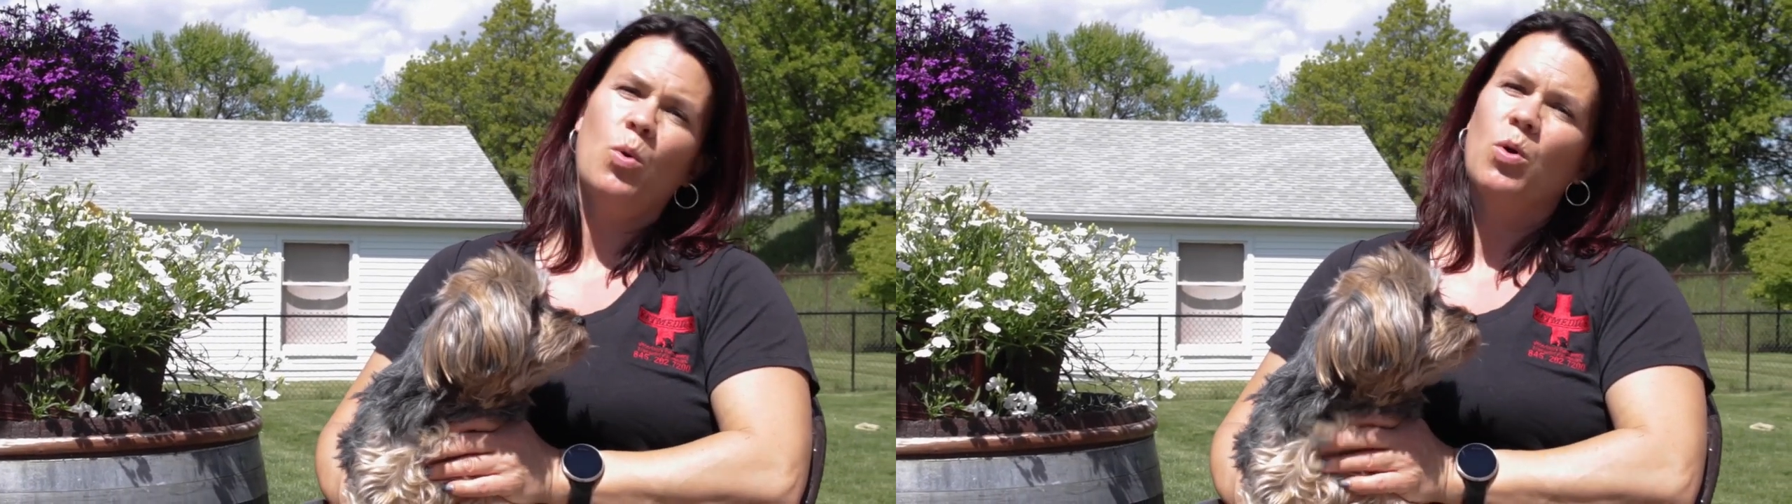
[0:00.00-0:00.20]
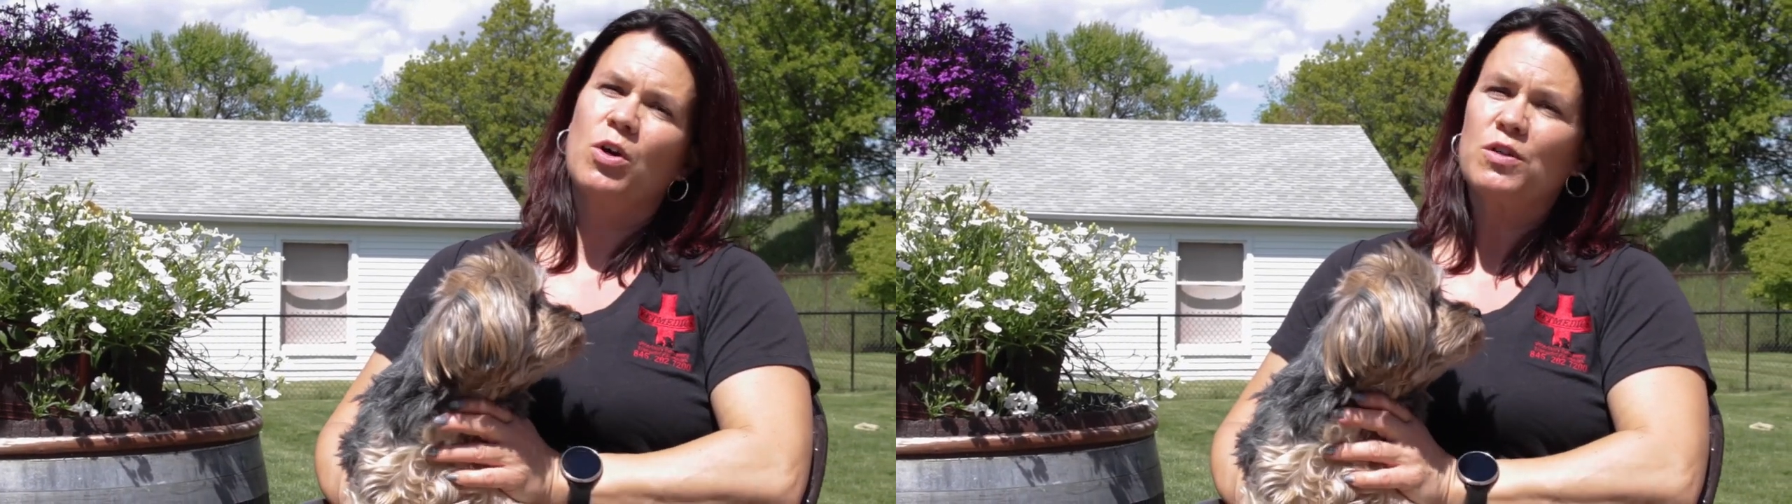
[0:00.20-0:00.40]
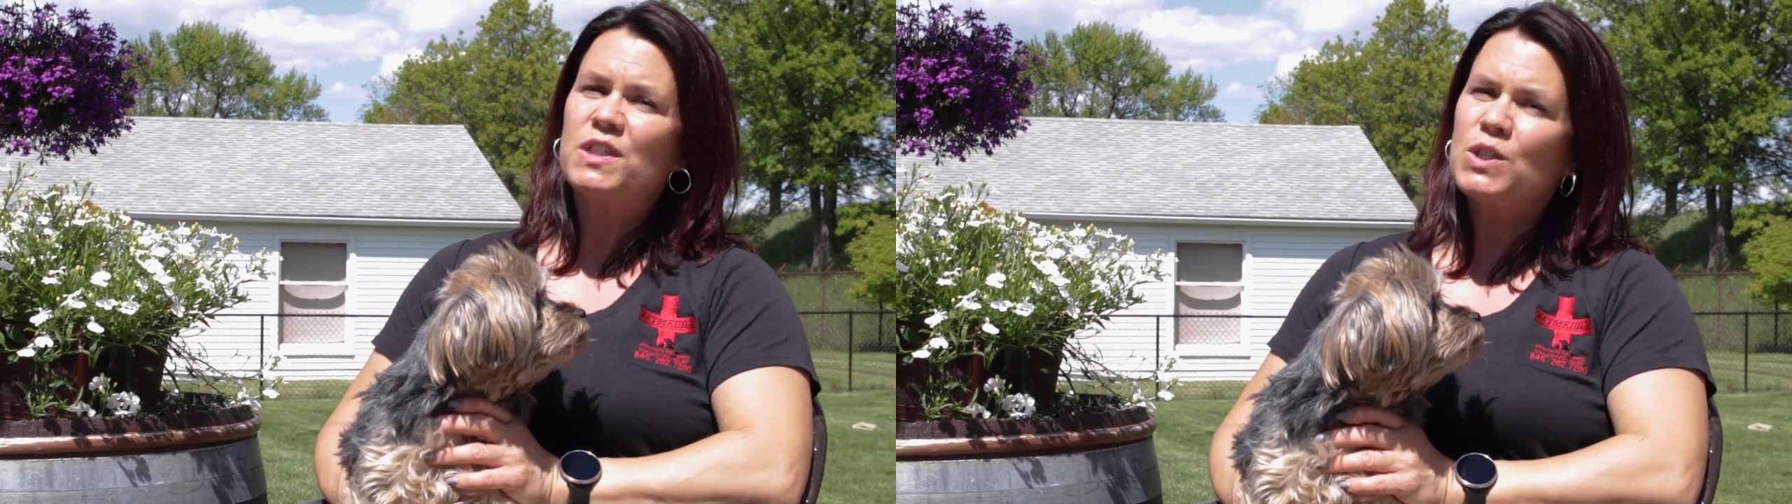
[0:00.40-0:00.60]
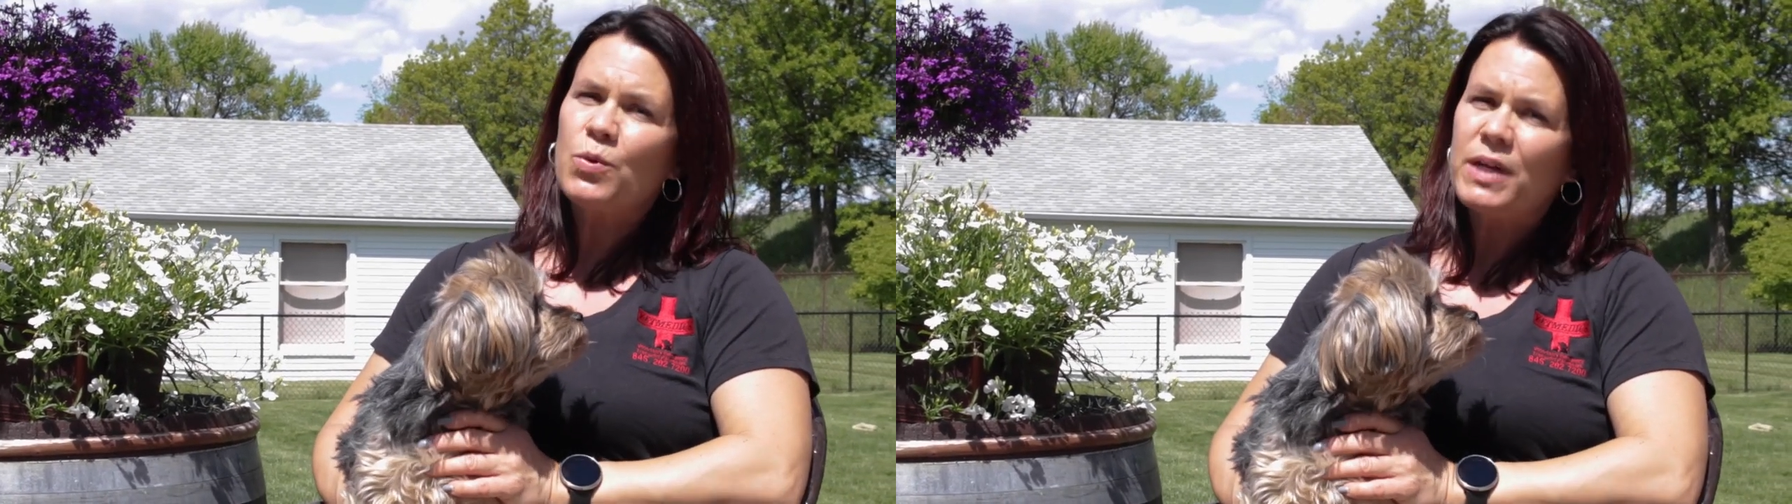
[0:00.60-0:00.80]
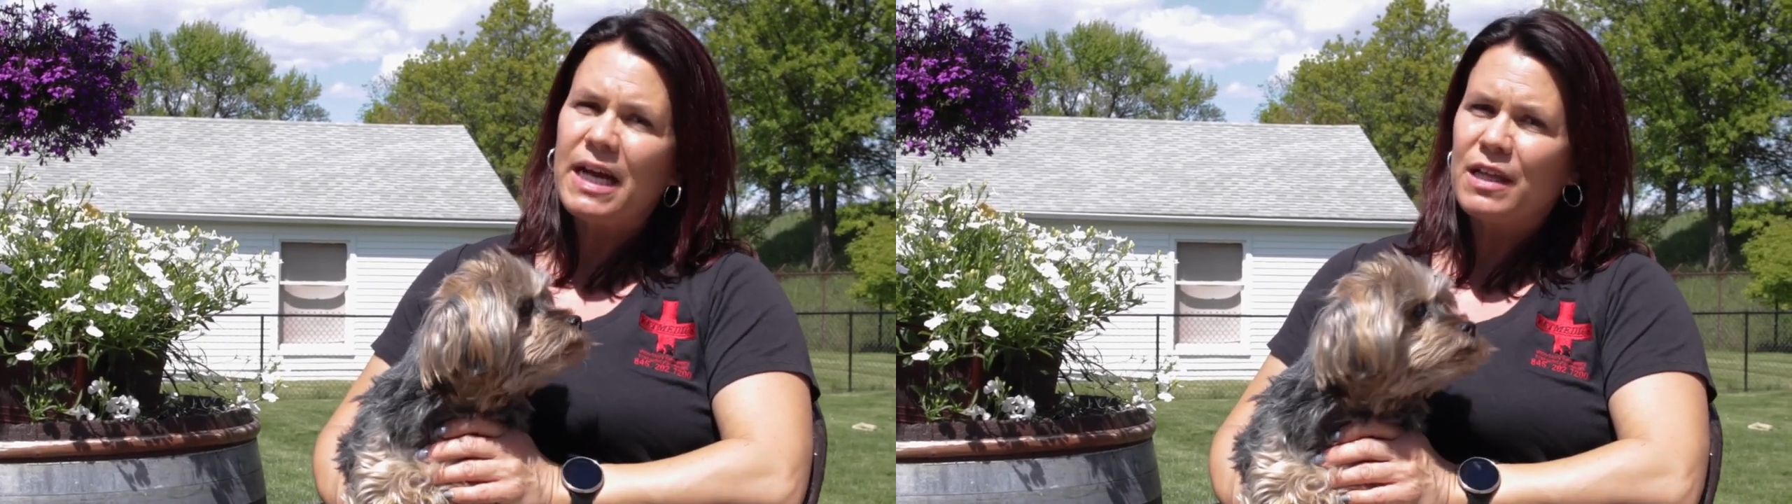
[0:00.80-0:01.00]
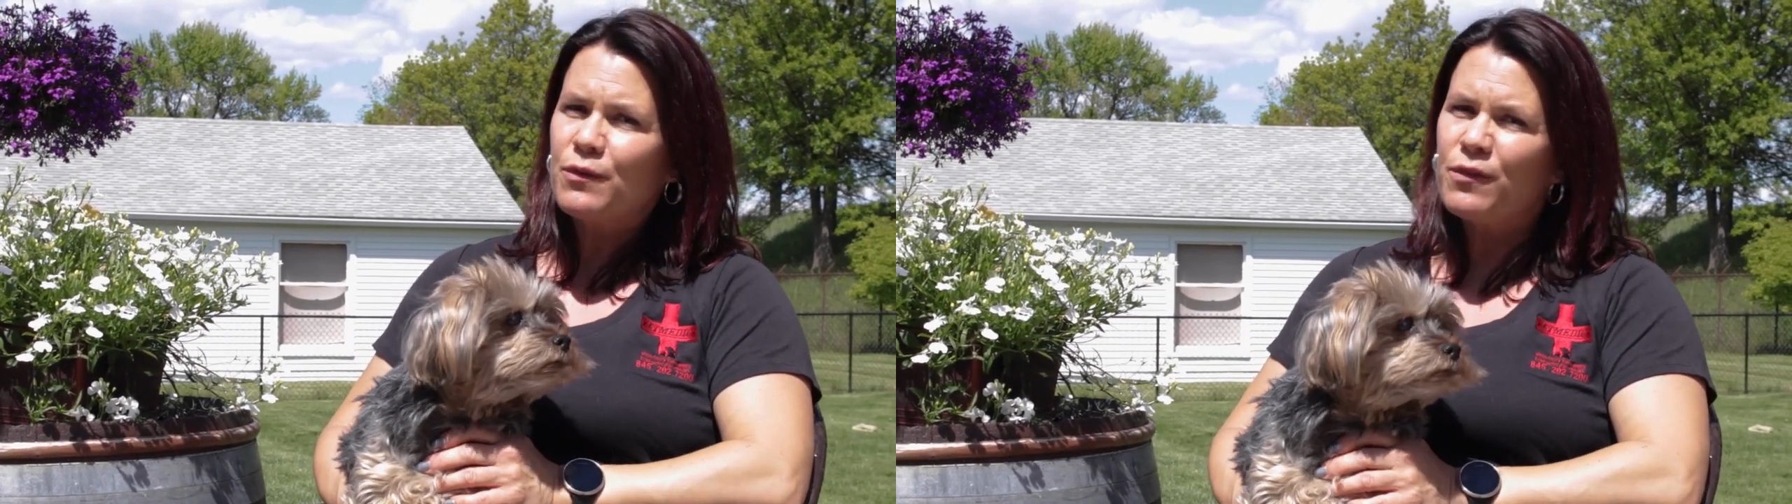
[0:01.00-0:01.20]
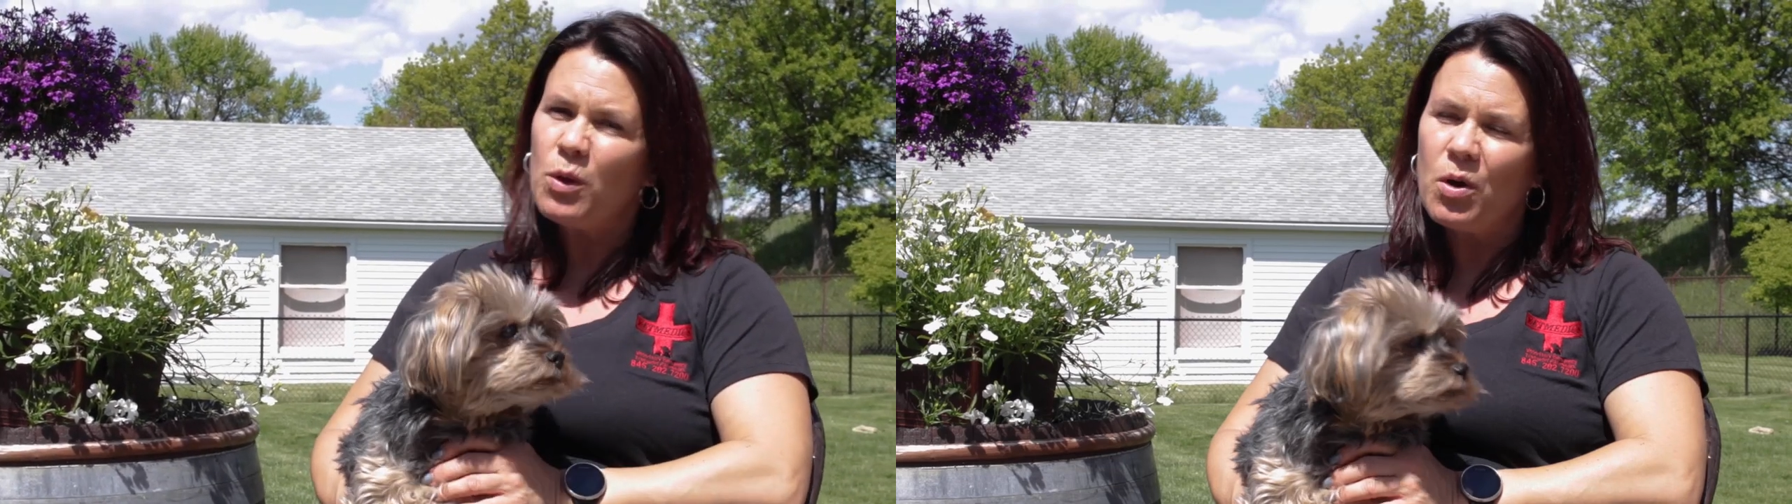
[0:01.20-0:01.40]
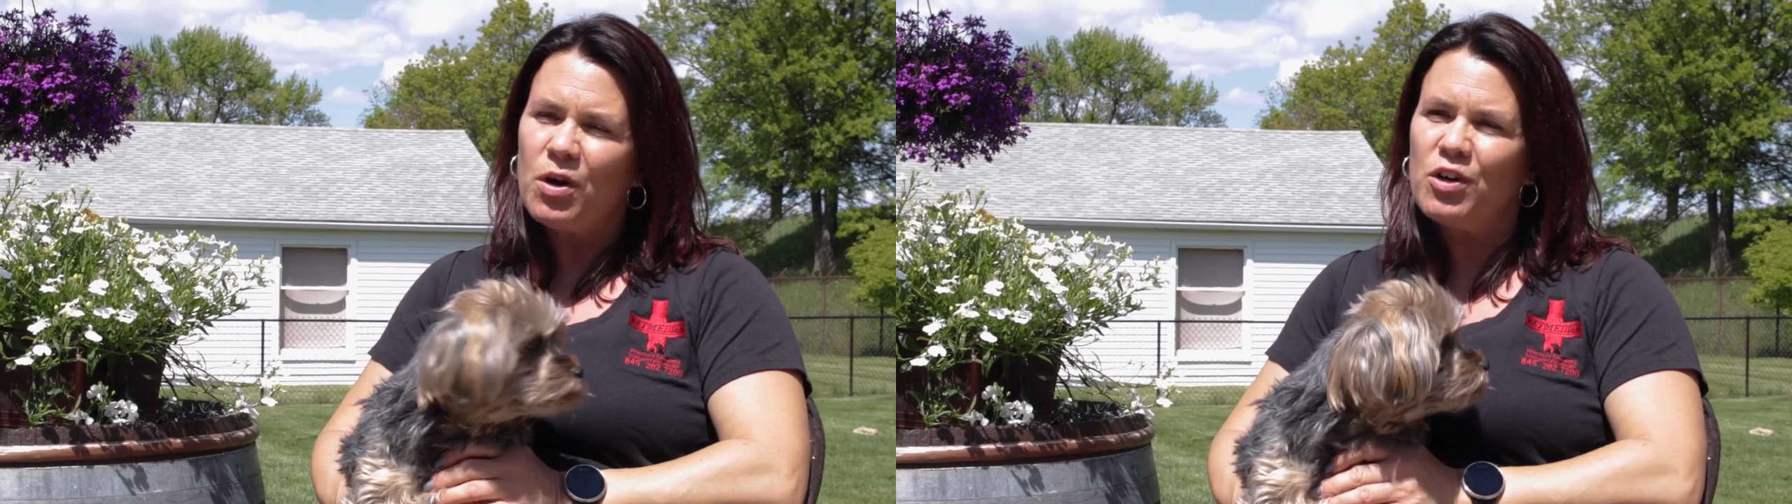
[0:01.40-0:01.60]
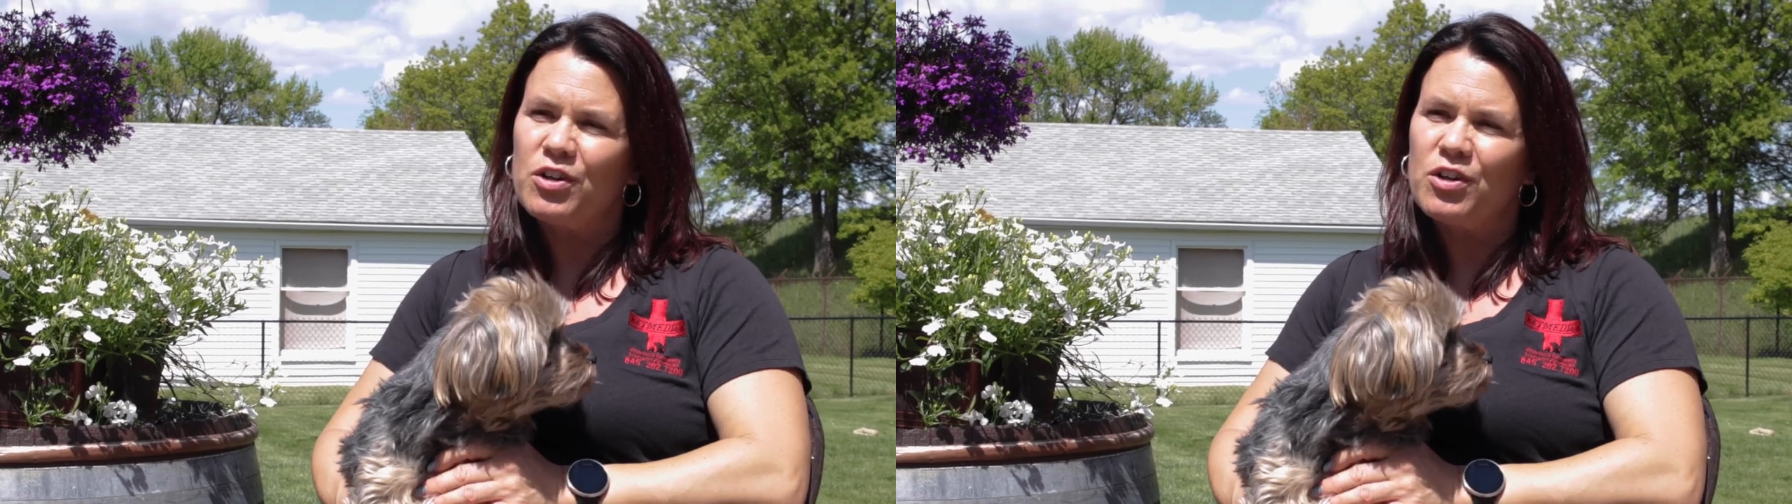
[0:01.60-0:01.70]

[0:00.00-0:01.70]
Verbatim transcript: or scooting on the floor,